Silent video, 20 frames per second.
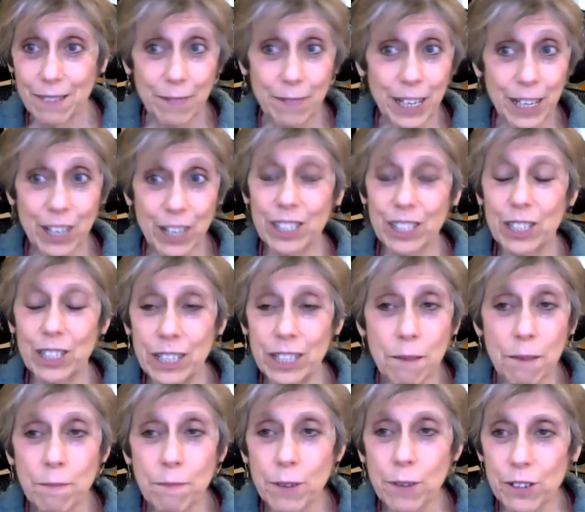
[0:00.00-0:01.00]
because
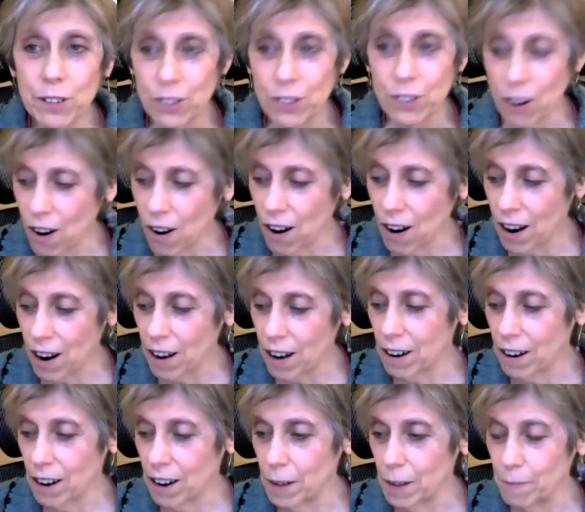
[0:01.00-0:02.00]
numbers
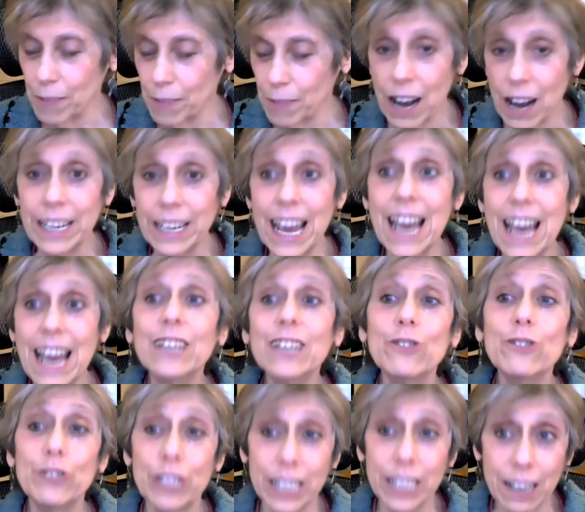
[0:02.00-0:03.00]
are um, an
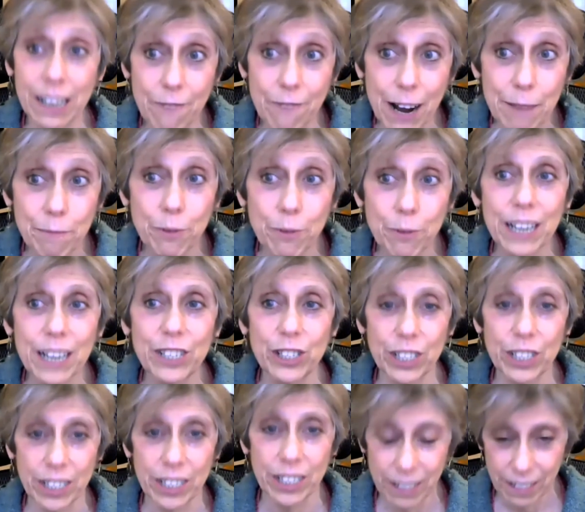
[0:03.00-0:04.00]
energy, a
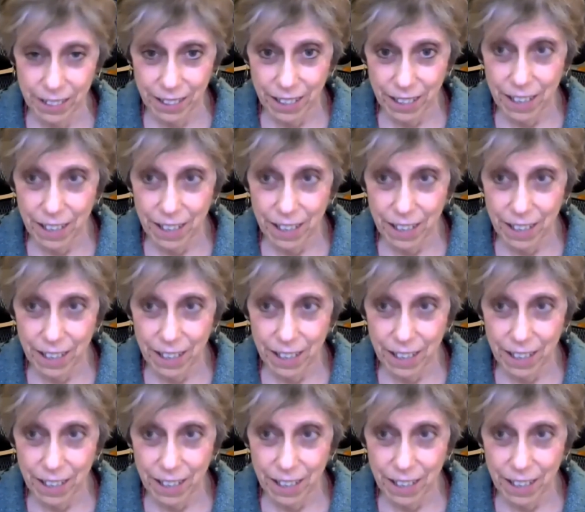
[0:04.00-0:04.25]
vibration.